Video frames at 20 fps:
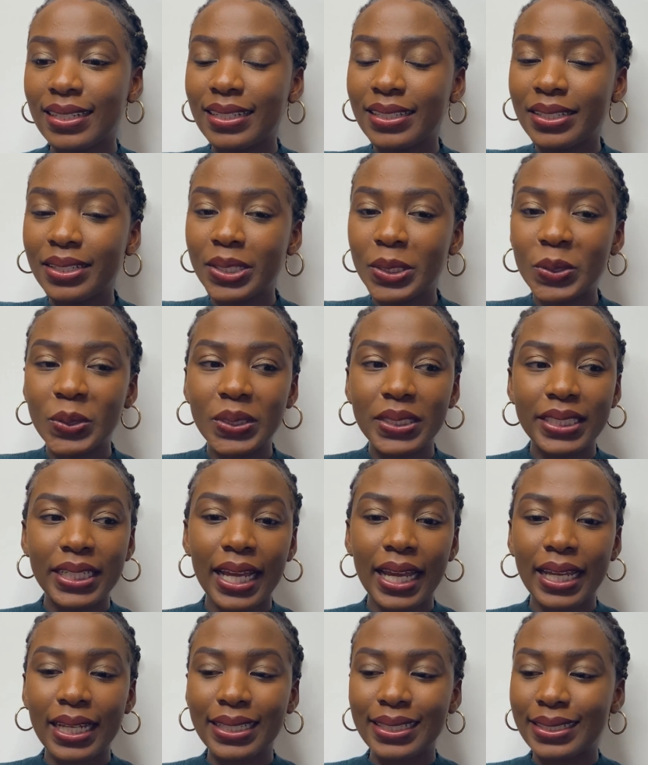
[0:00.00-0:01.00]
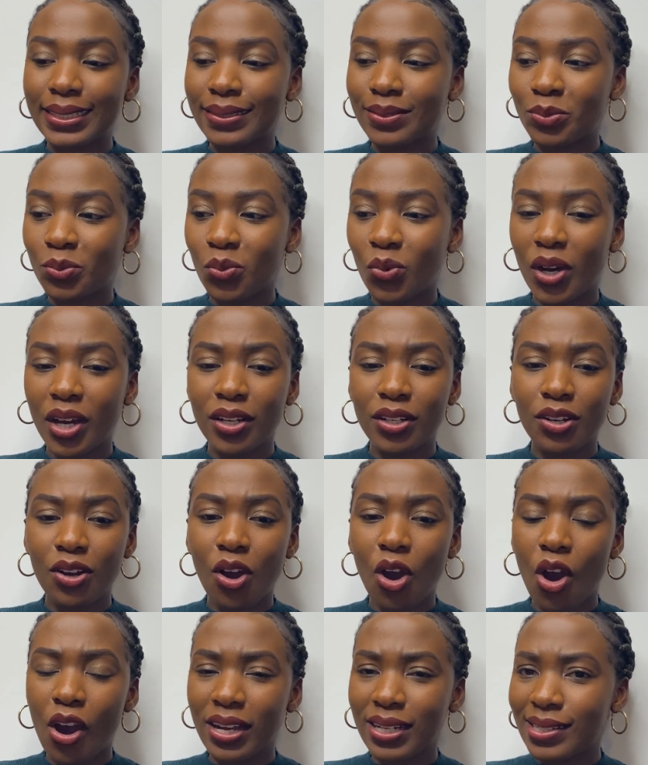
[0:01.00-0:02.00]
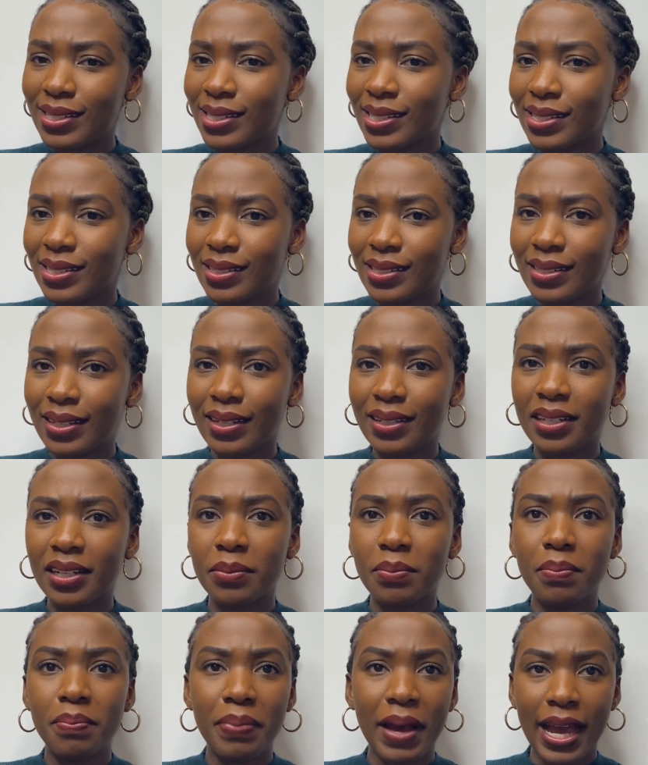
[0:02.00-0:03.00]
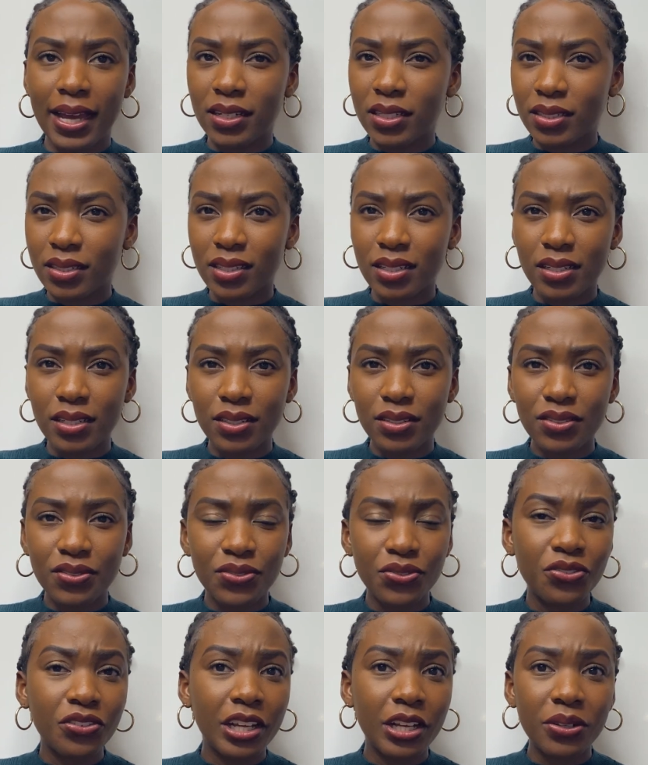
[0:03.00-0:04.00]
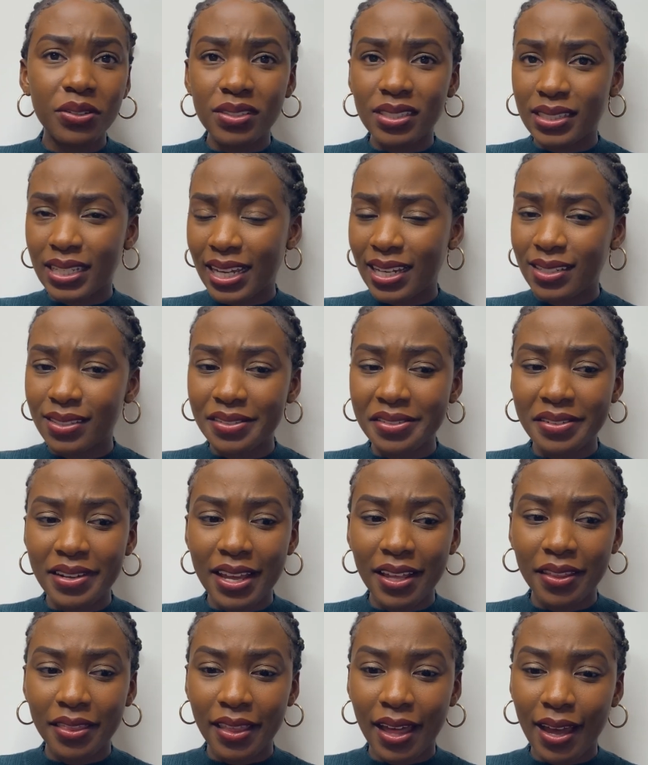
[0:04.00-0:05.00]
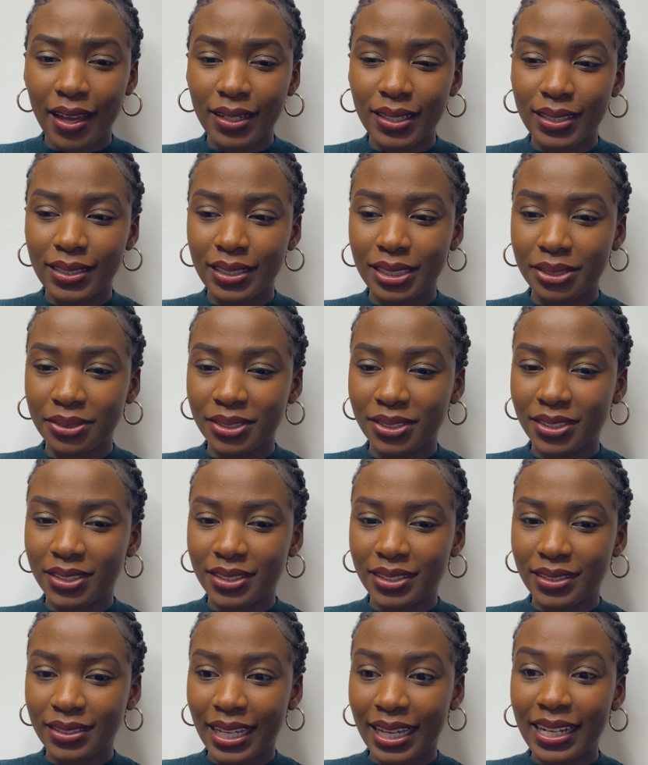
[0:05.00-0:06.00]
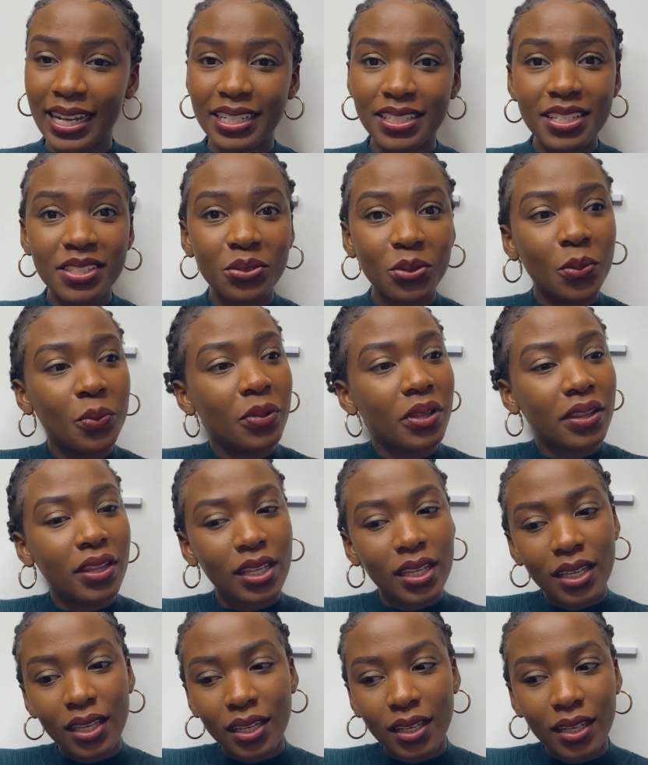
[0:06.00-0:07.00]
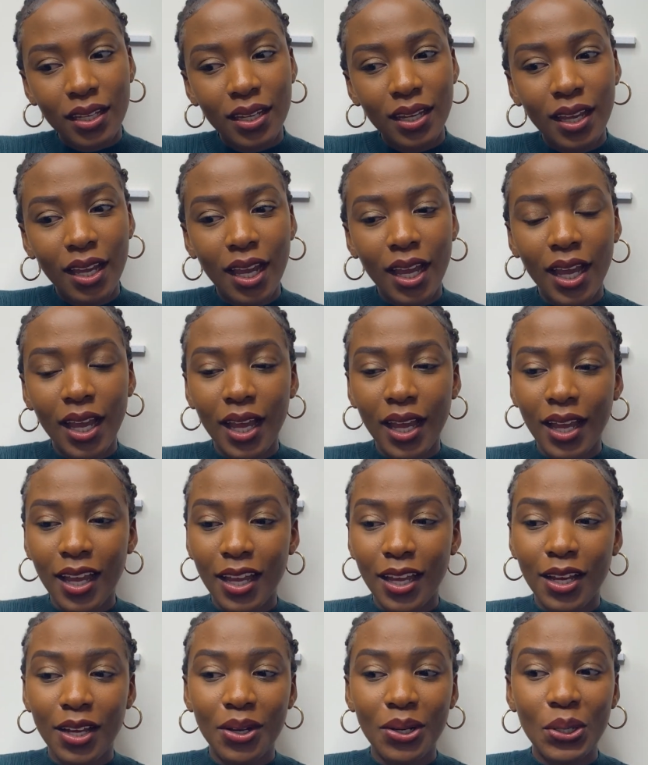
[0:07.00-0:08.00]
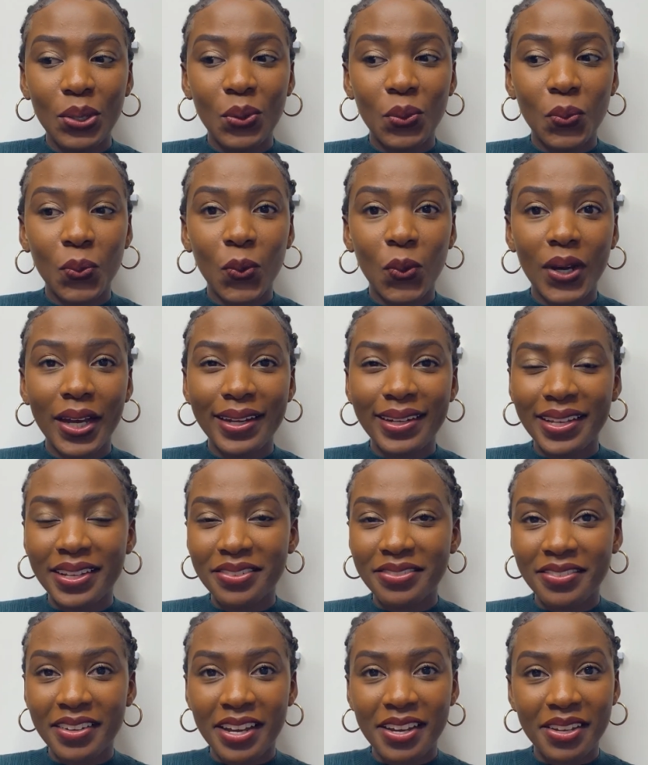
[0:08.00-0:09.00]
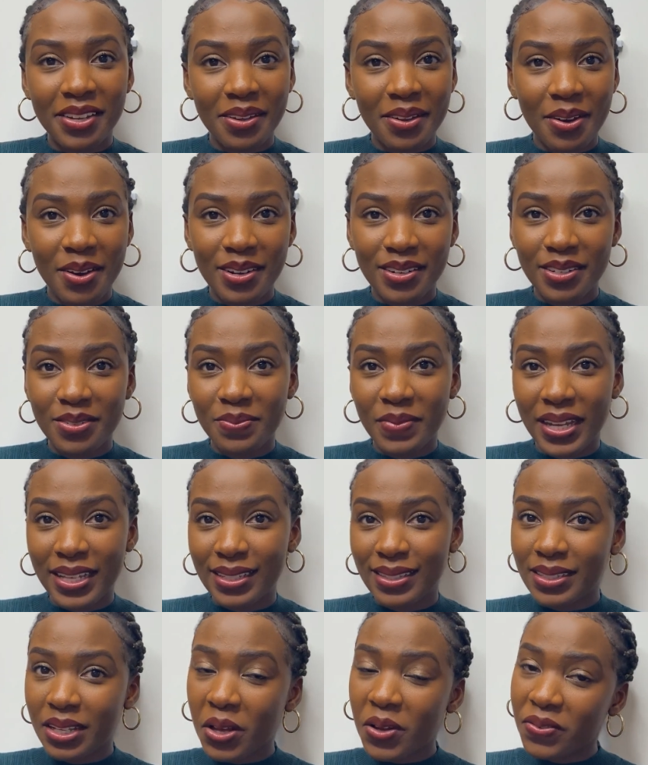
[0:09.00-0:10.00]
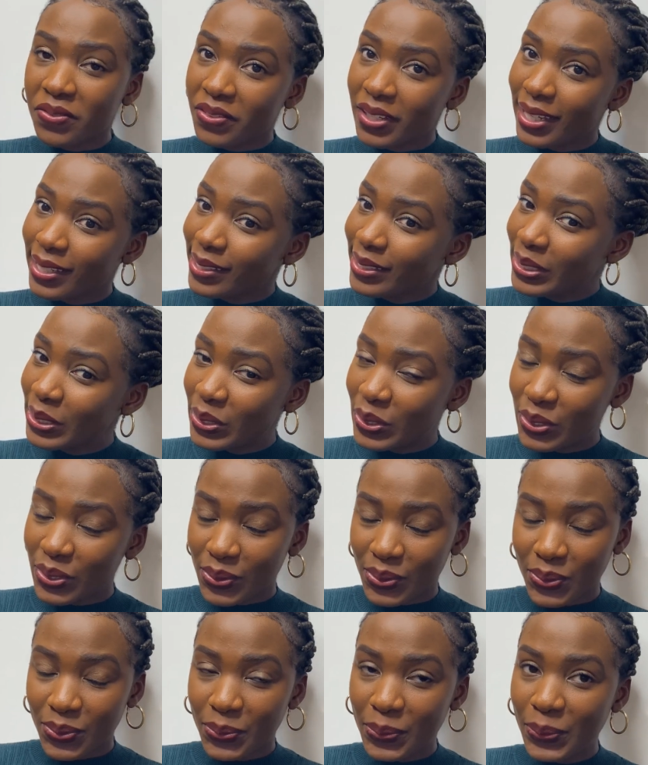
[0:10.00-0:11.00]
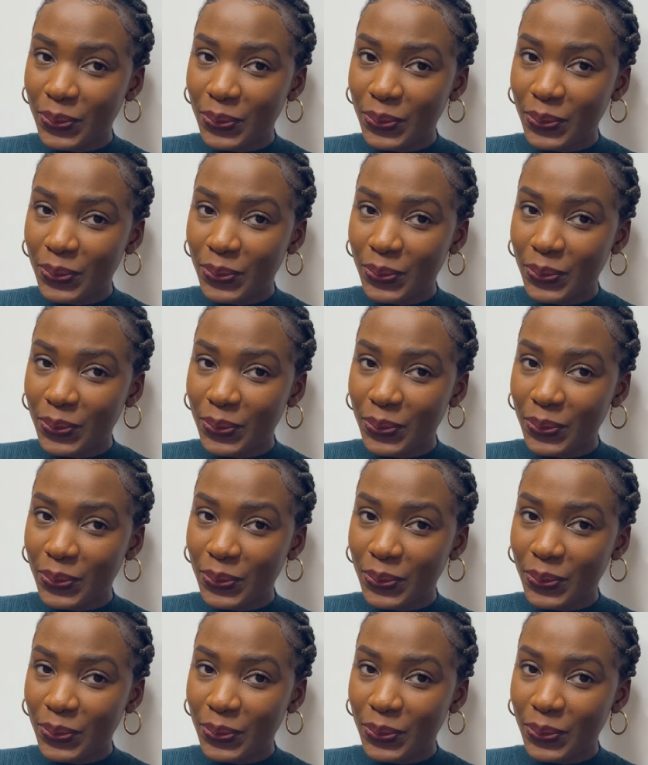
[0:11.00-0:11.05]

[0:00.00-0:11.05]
it looked like one haunted and abandoned rail station like that. And I just remember thinking, what have I gotten myself into?